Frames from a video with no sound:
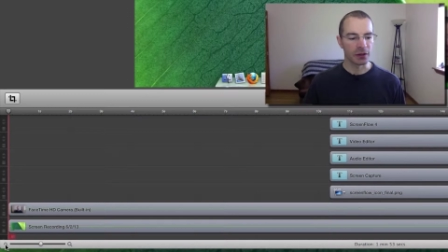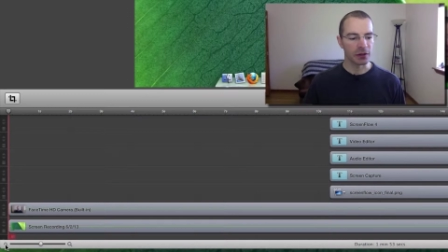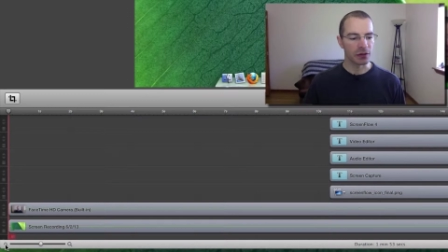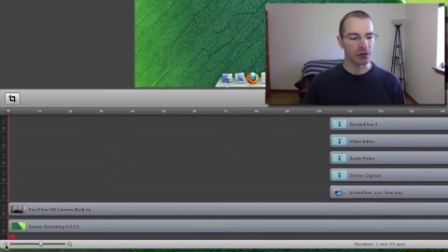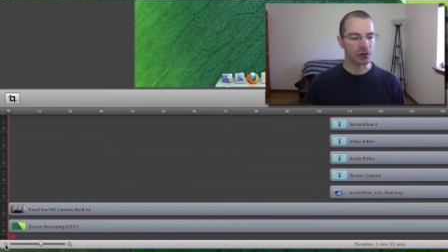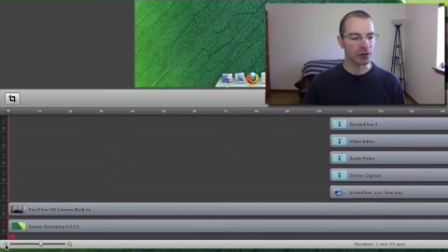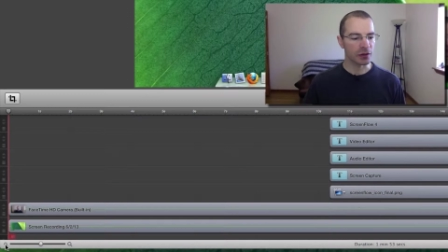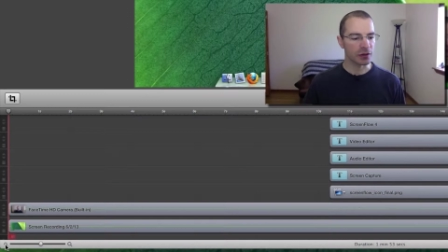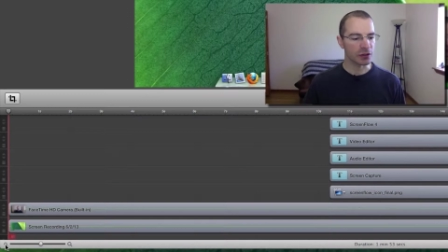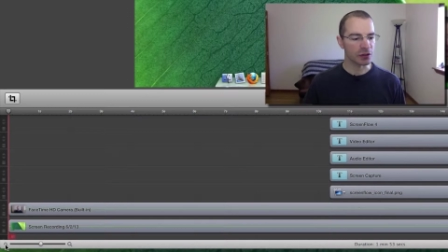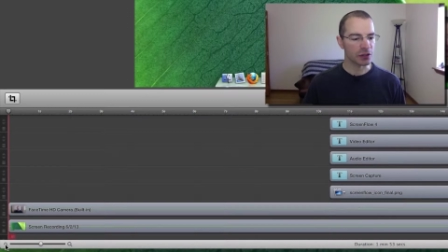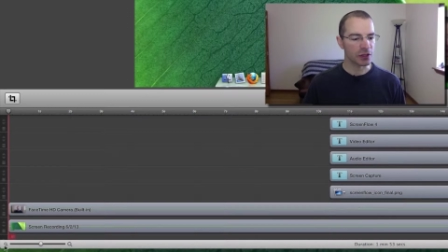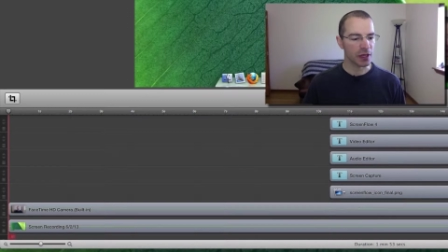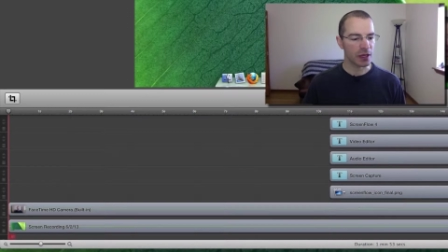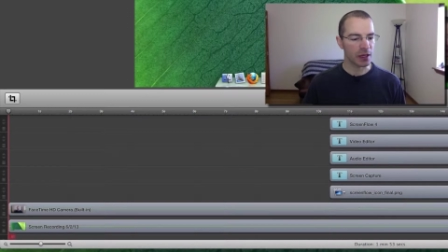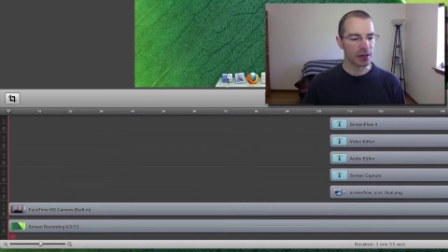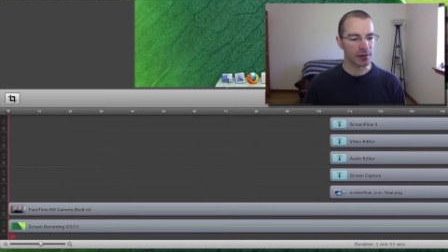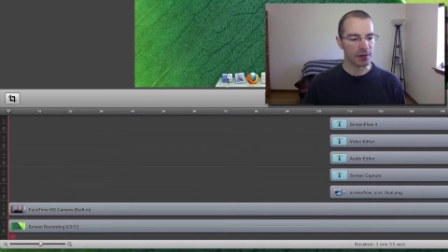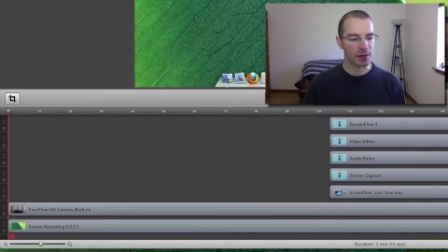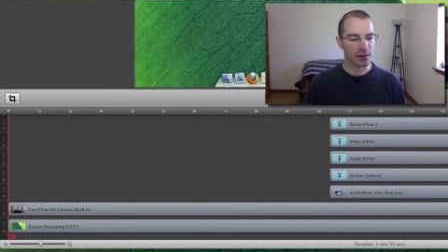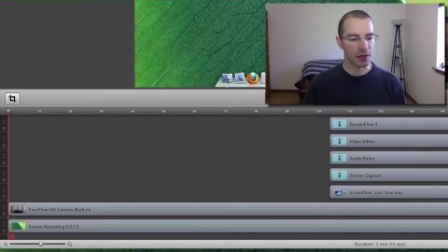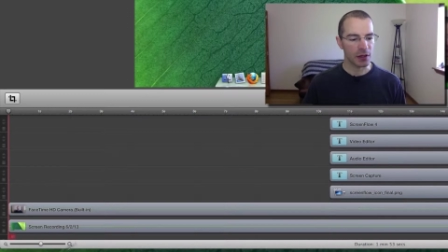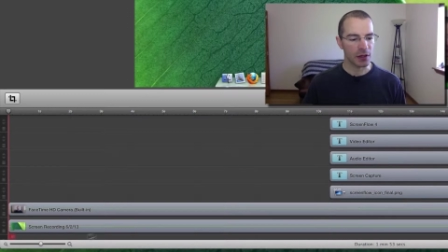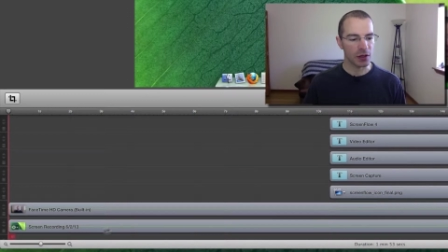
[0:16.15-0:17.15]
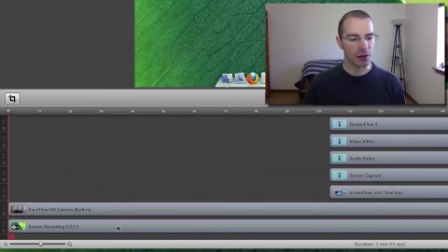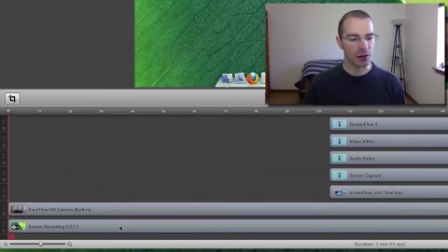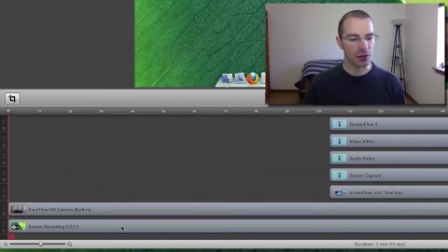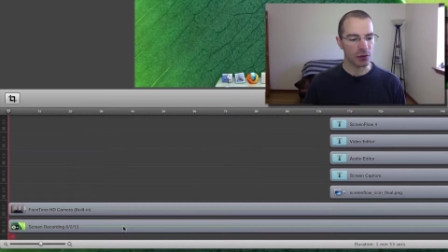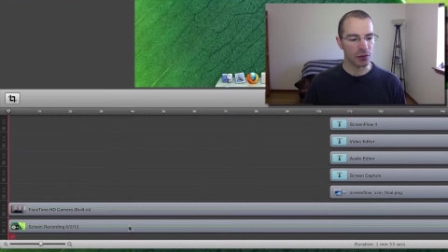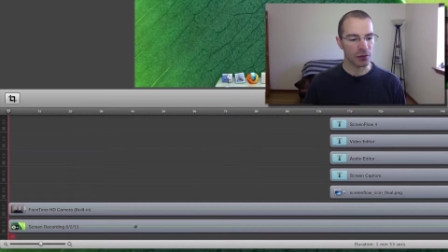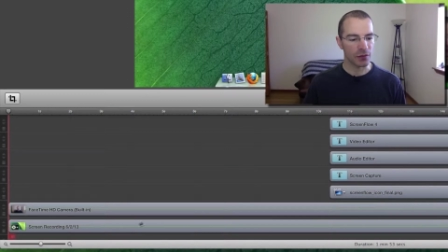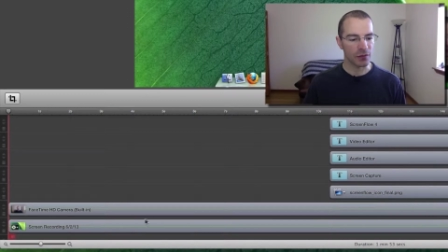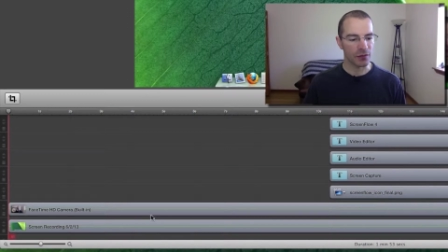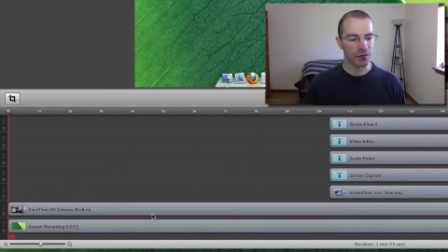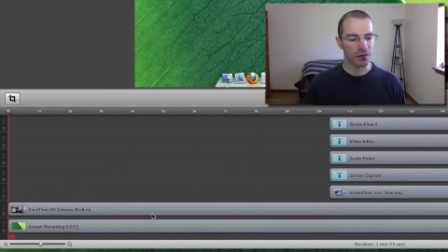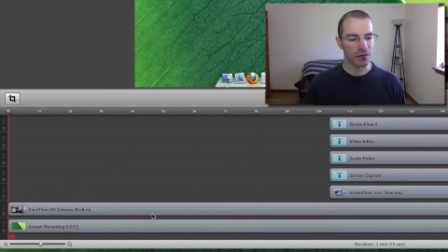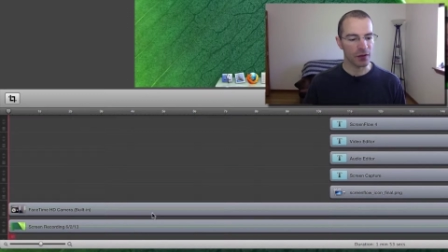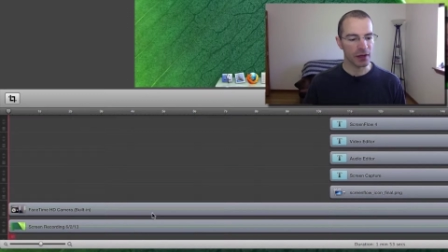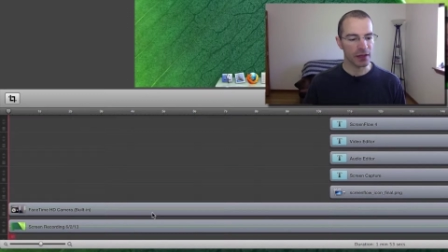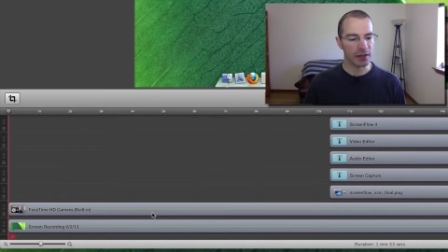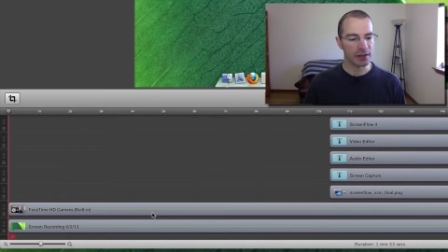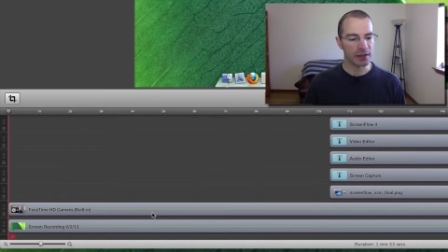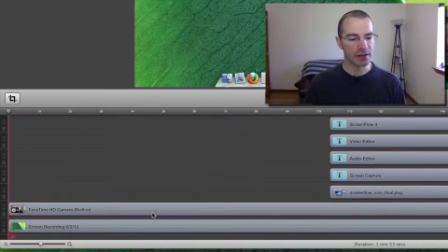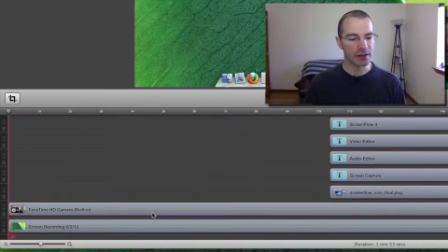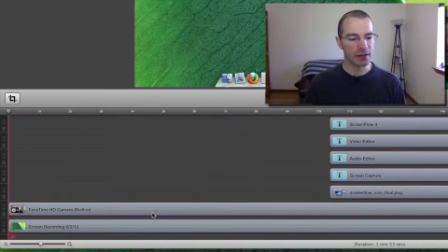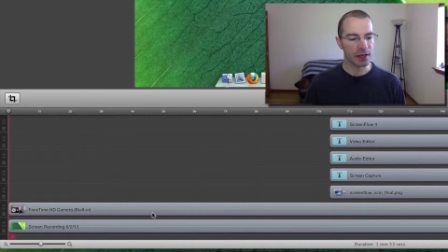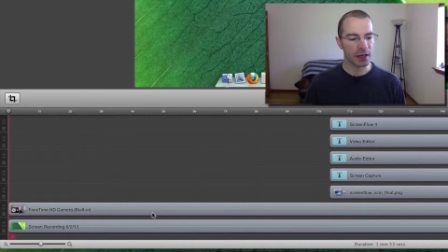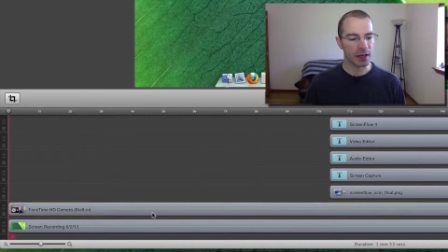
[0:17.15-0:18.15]
such as here the
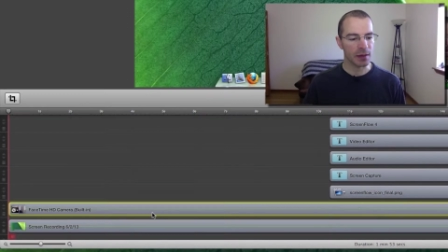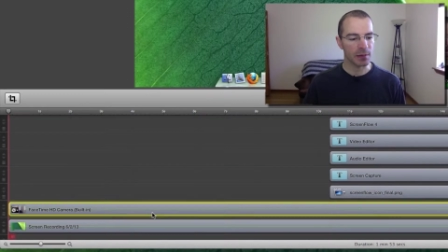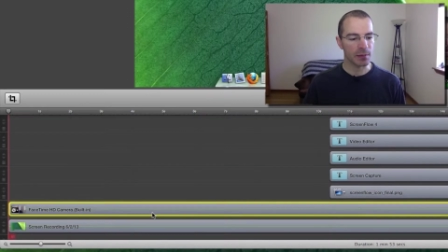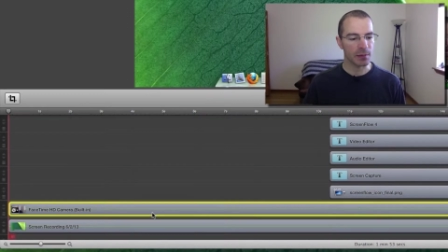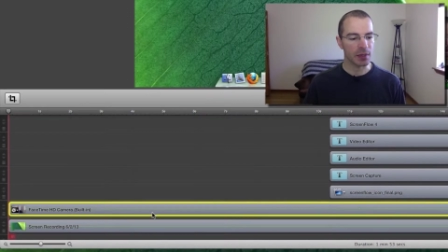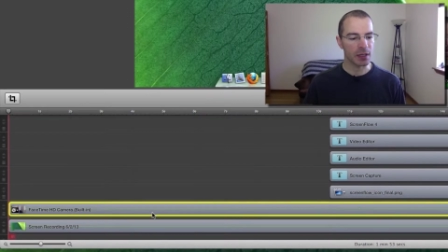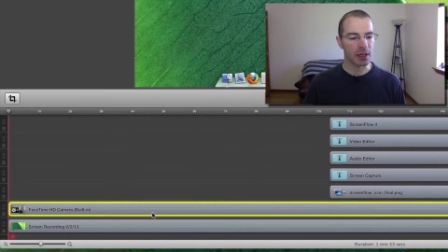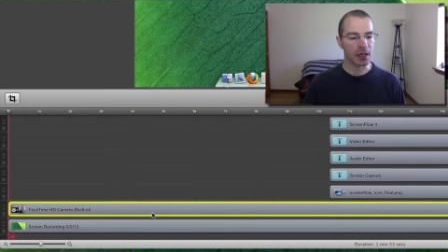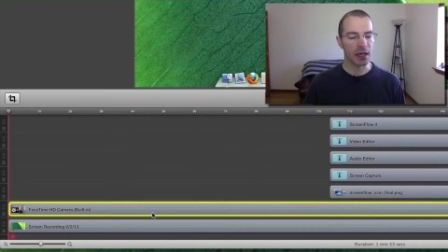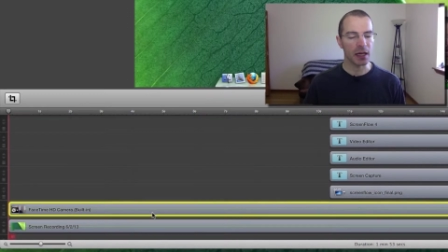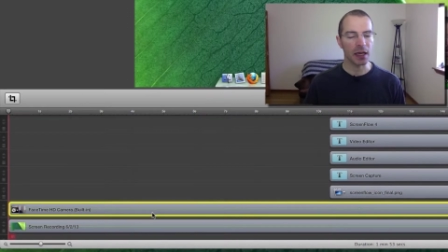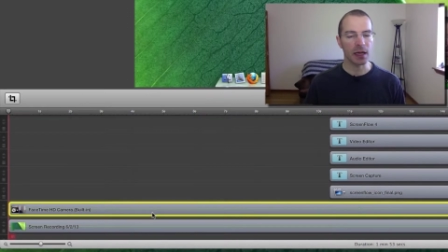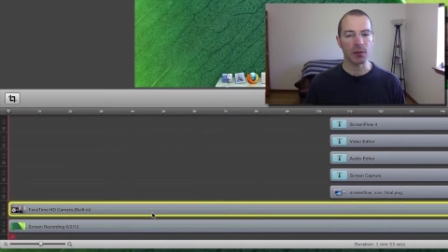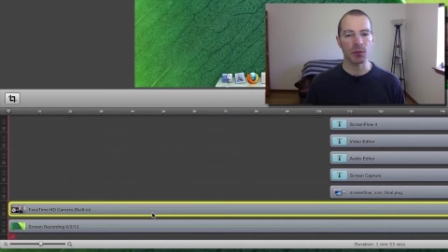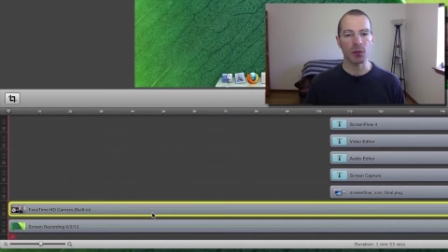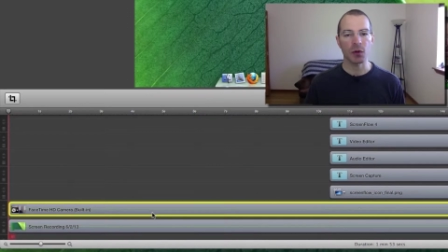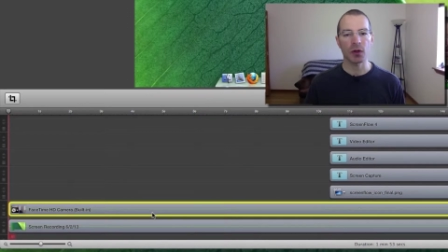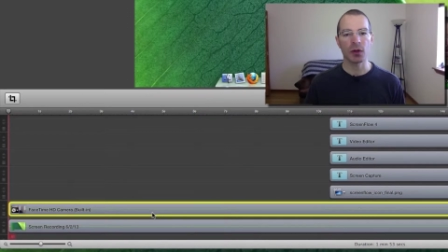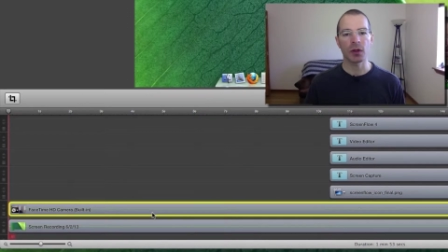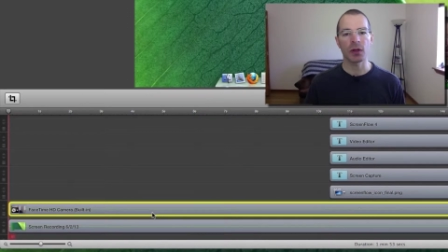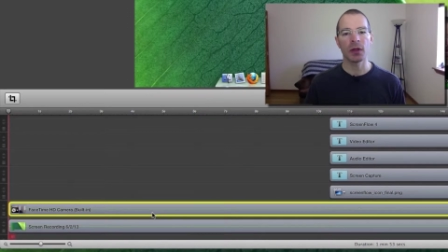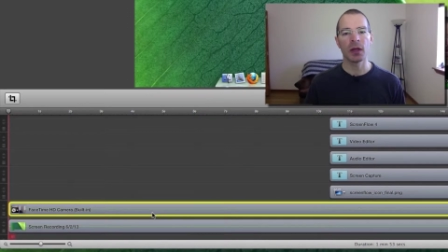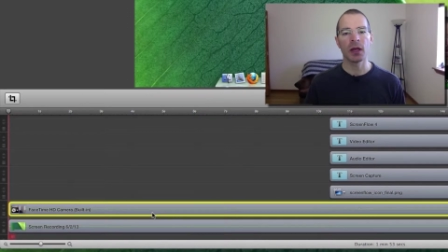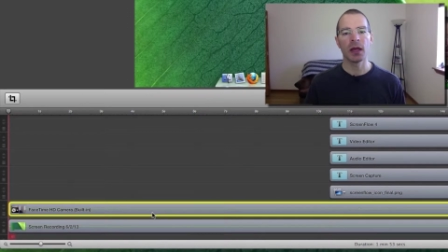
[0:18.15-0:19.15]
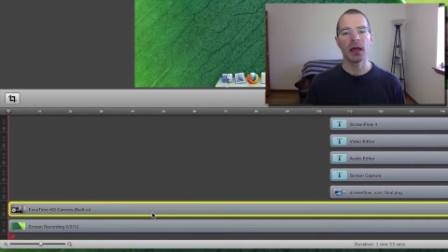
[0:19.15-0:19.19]
FaceTime camera,